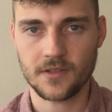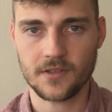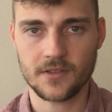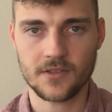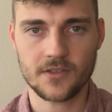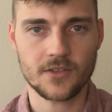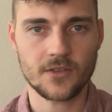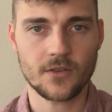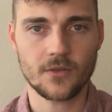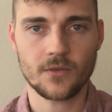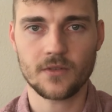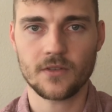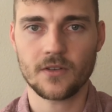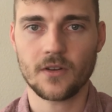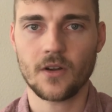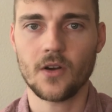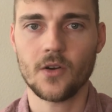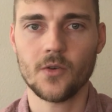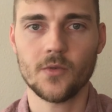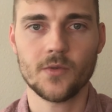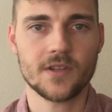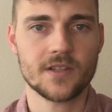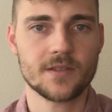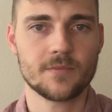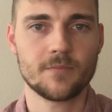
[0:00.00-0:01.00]
and so they're
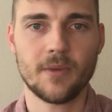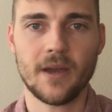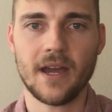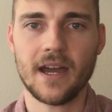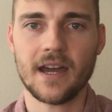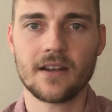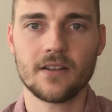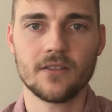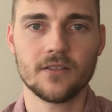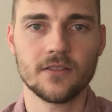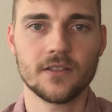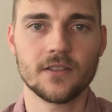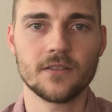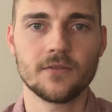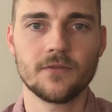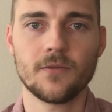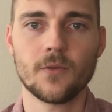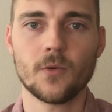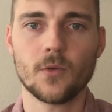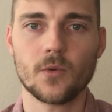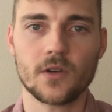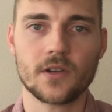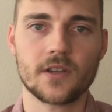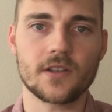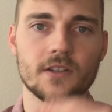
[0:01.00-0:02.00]
always battling
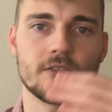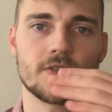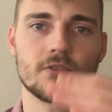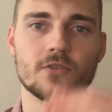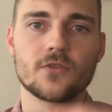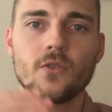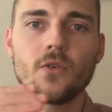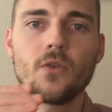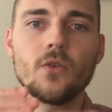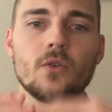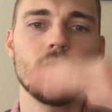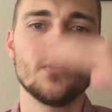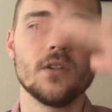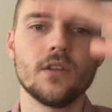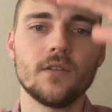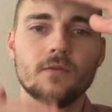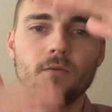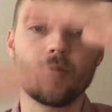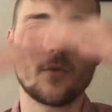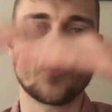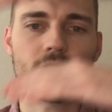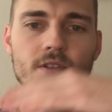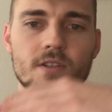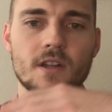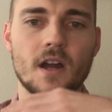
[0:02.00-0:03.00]
for control and
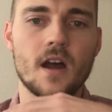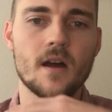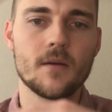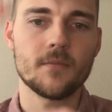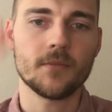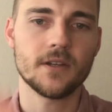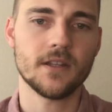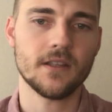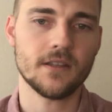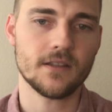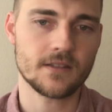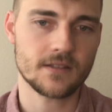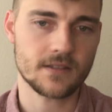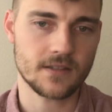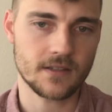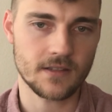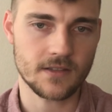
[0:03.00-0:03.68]
for dominance.